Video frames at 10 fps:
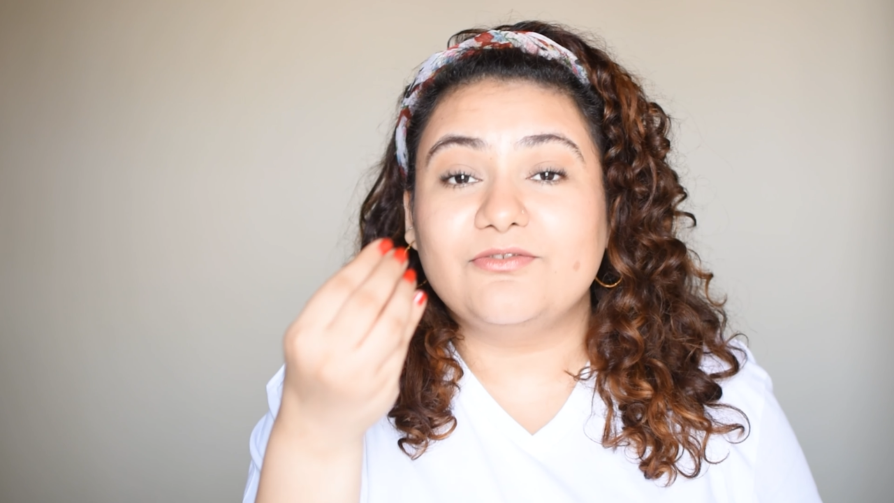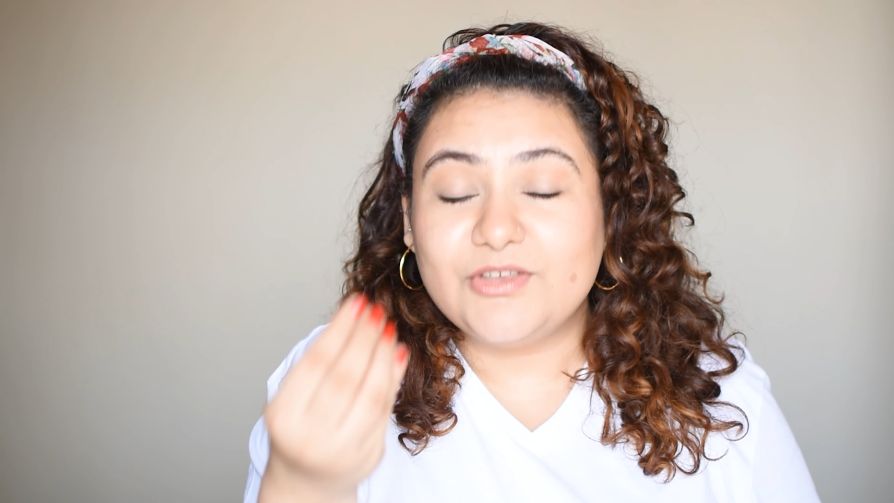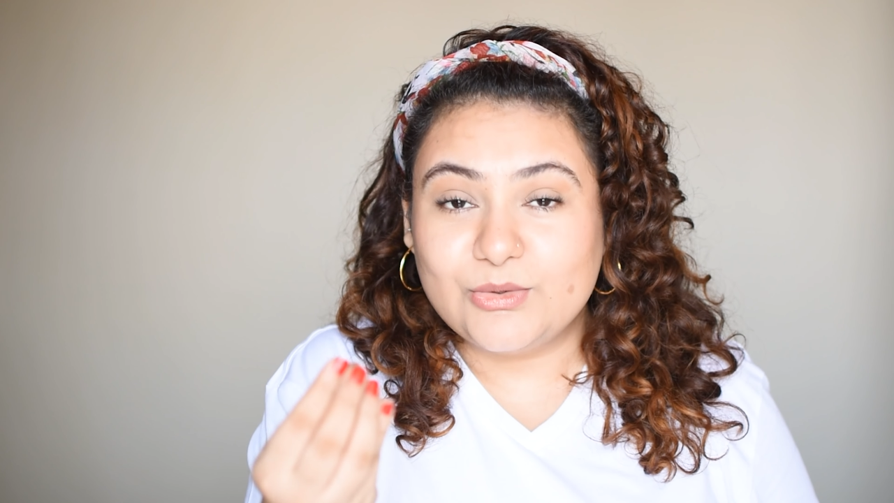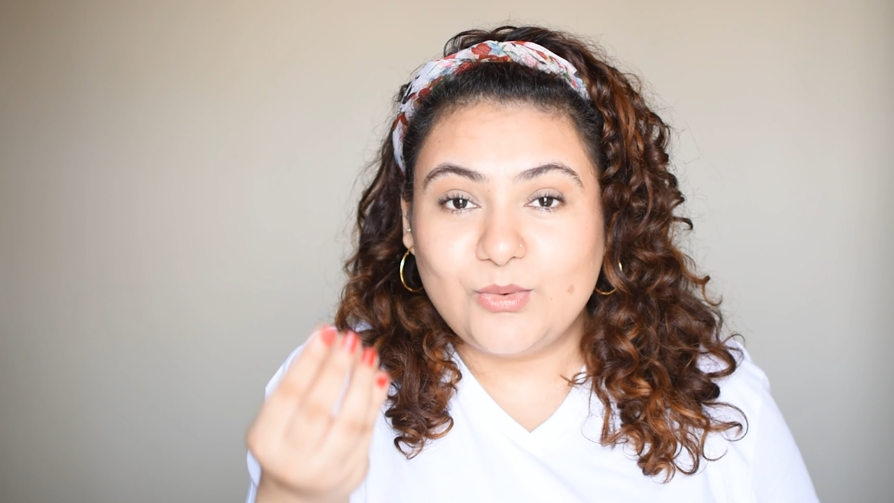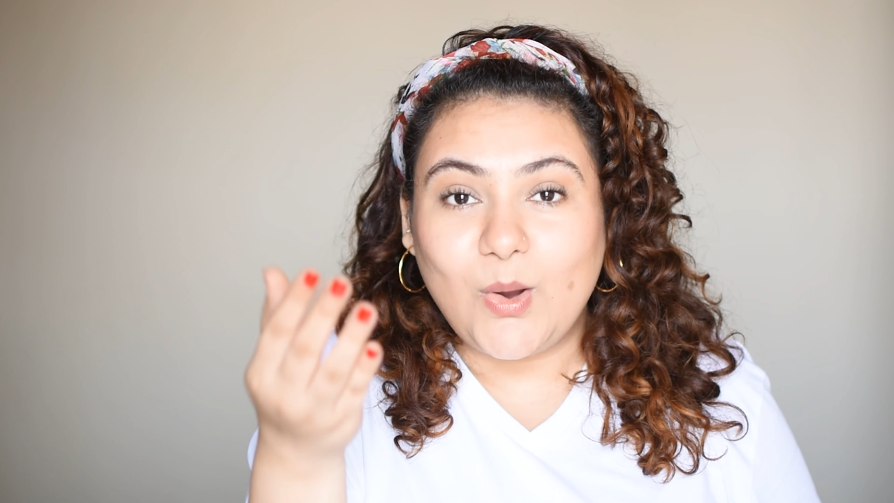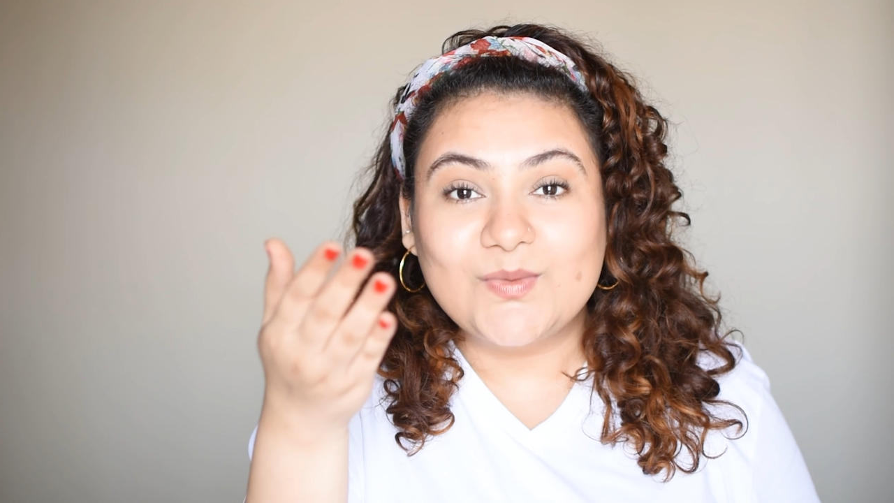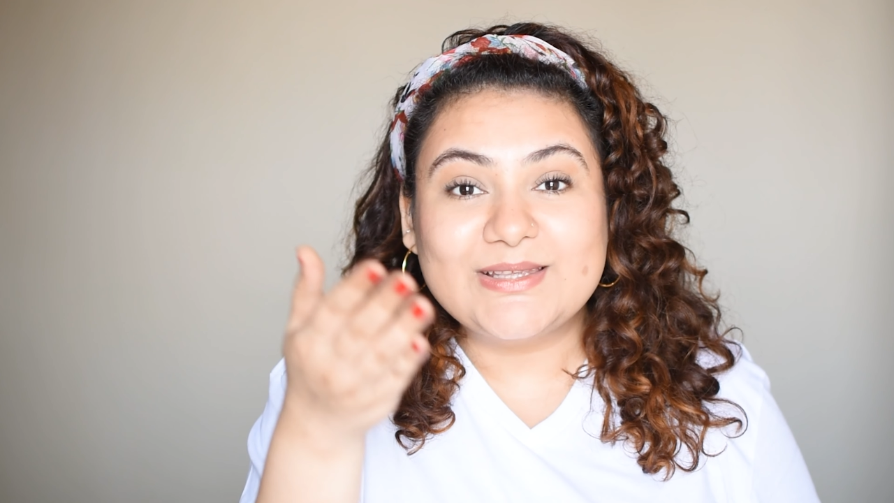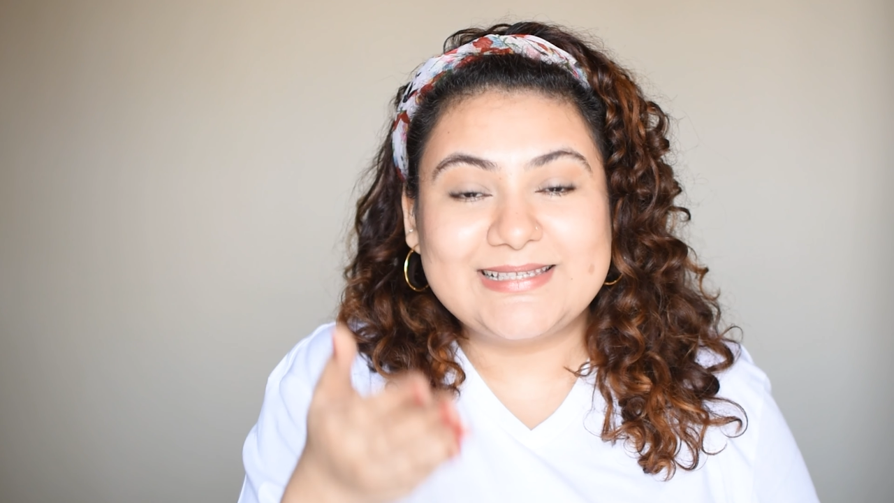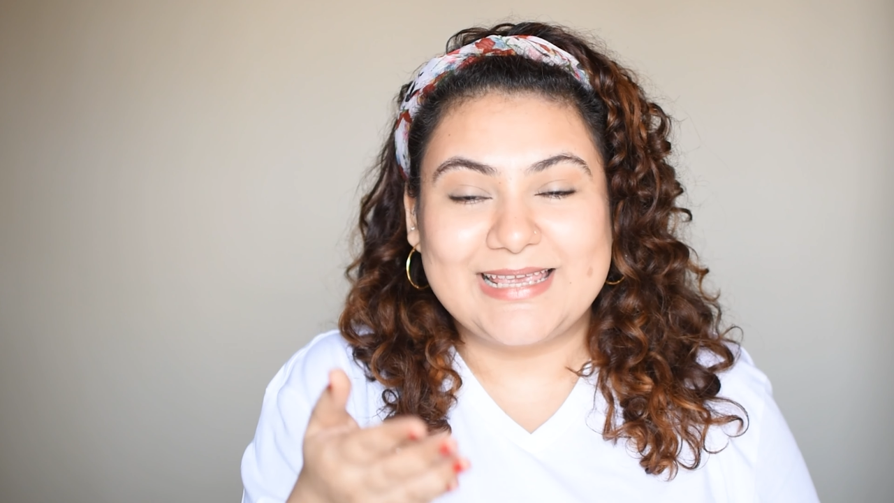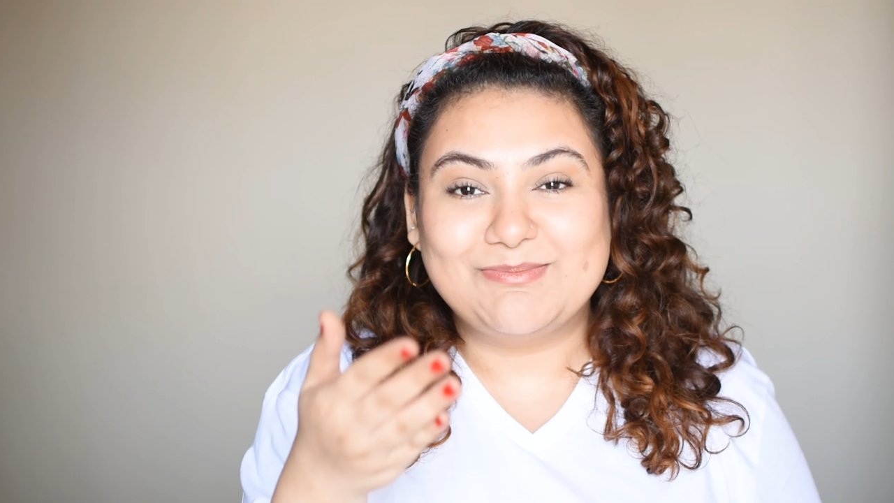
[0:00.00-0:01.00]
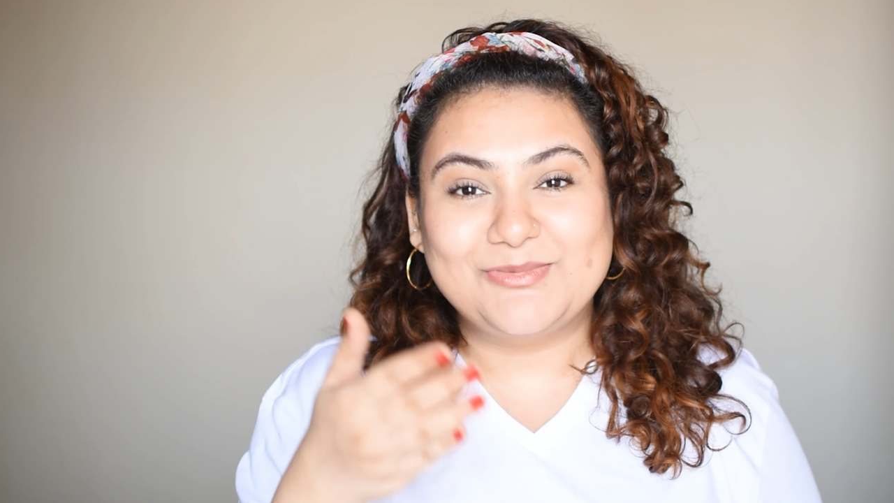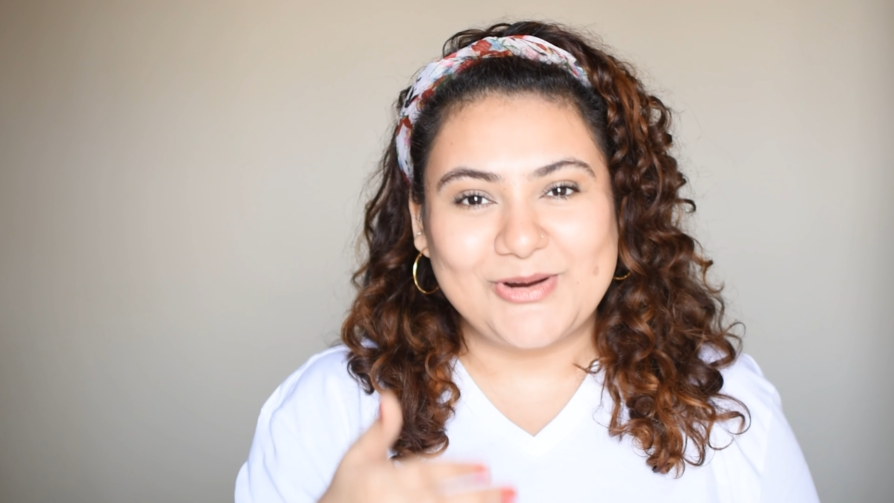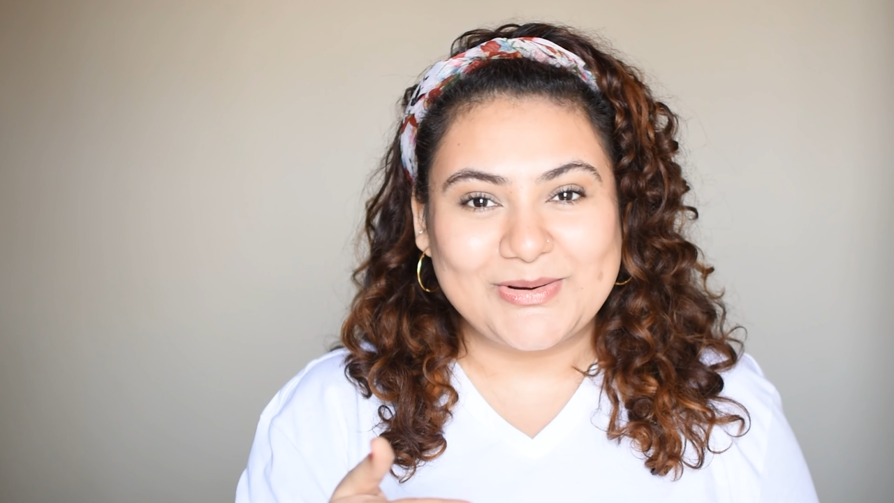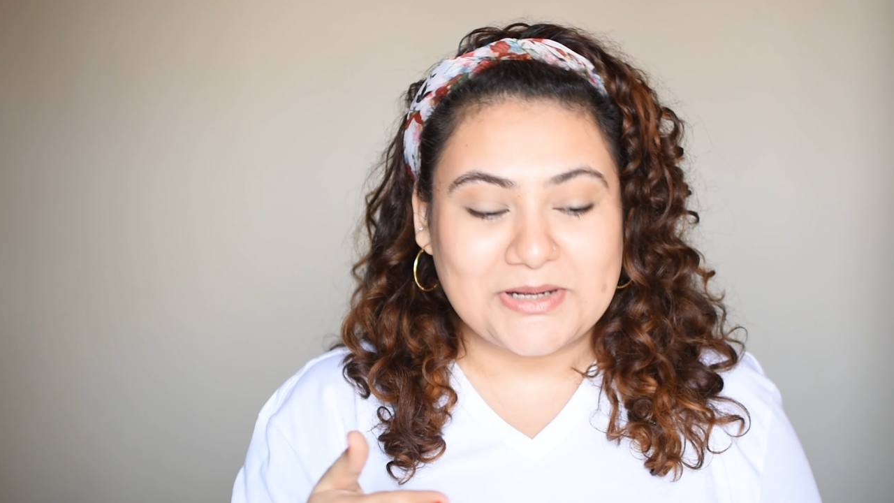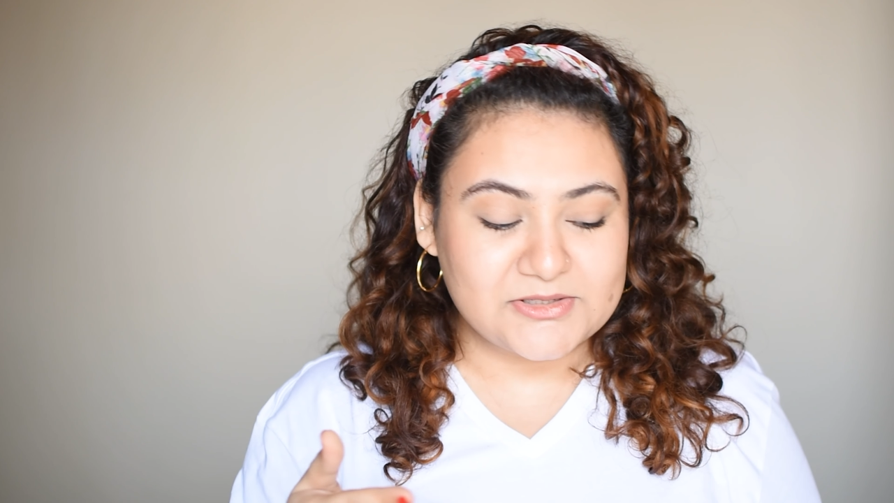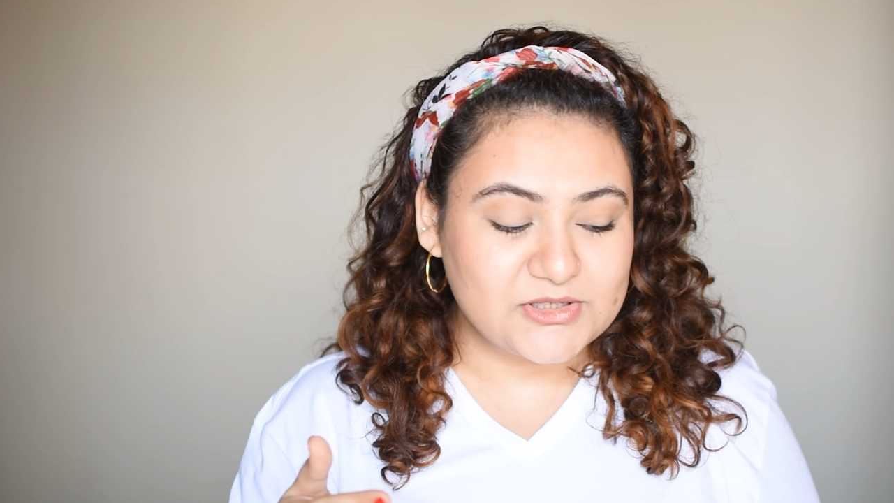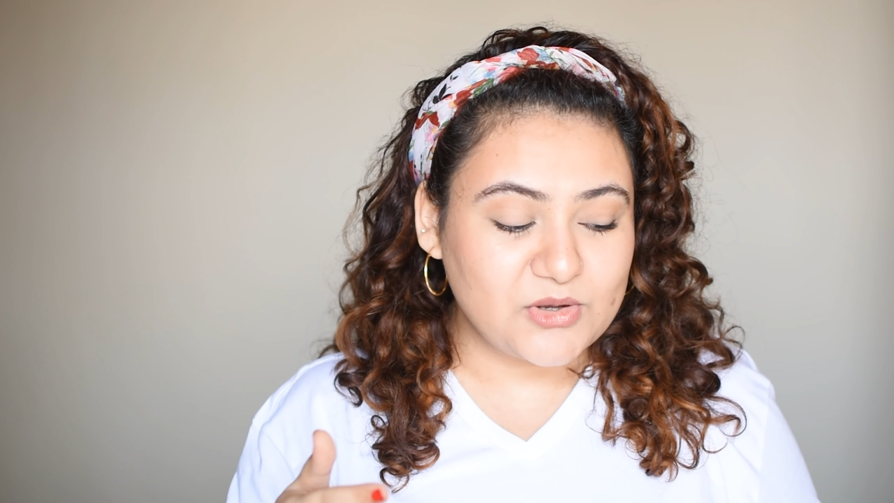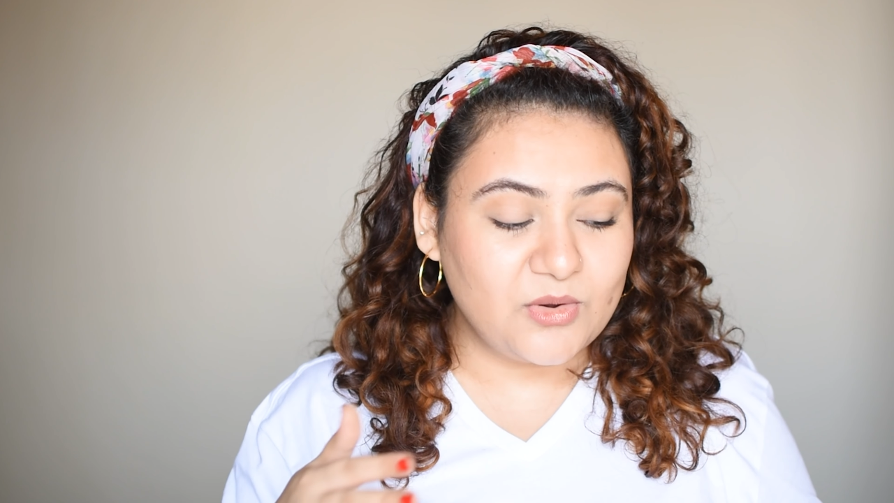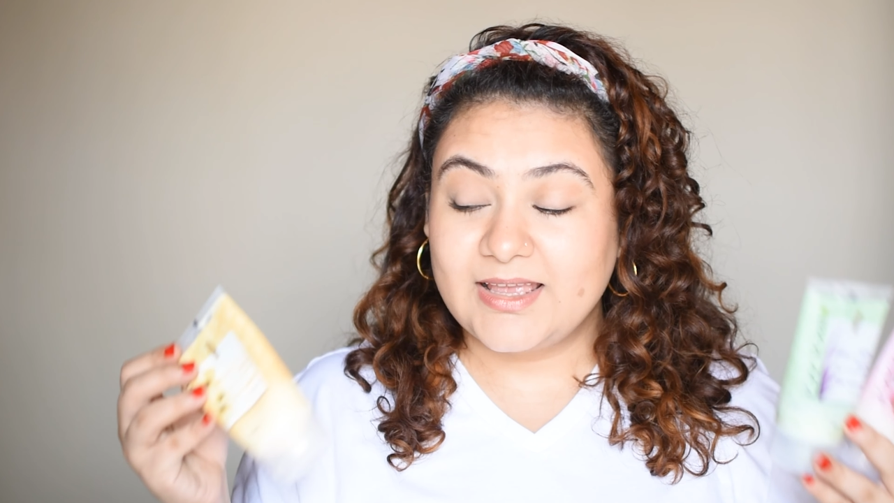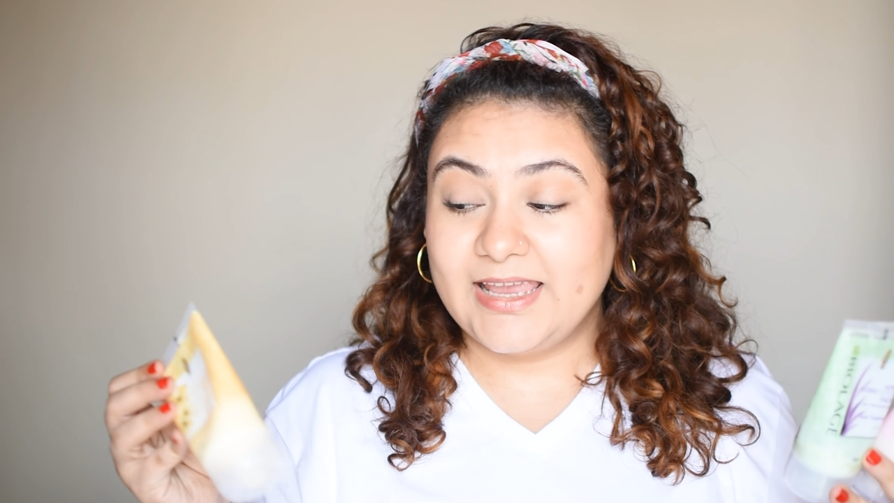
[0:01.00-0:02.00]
view on the same product so